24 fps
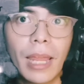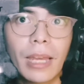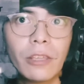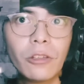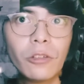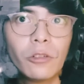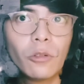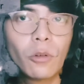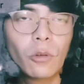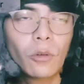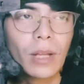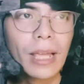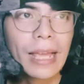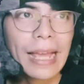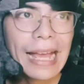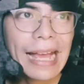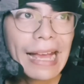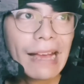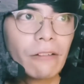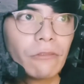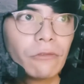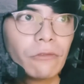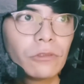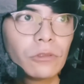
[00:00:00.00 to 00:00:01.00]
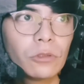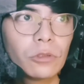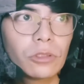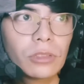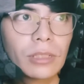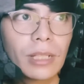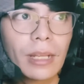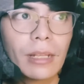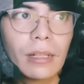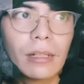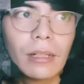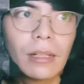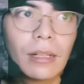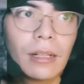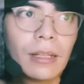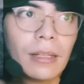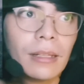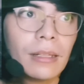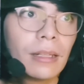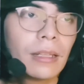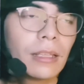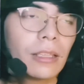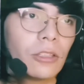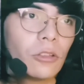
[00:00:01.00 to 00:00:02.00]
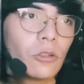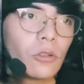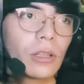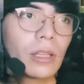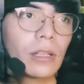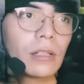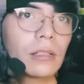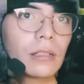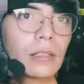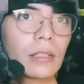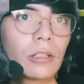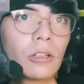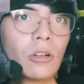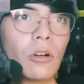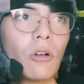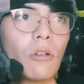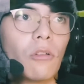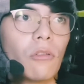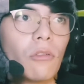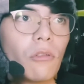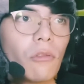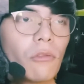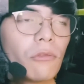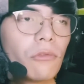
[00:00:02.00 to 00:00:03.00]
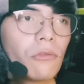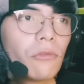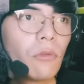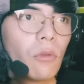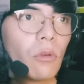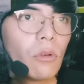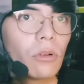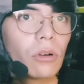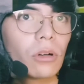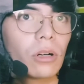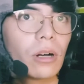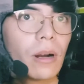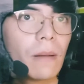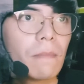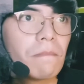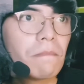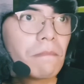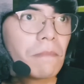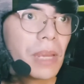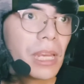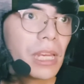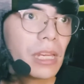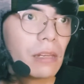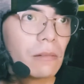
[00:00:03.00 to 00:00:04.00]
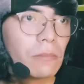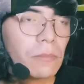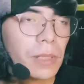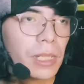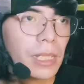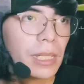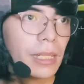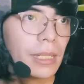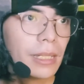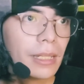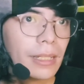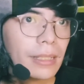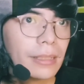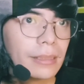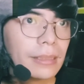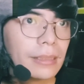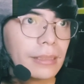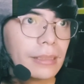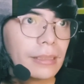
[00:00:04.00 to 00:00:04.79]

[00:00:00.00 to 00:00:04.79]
and you don't have to sell, you can go for maybe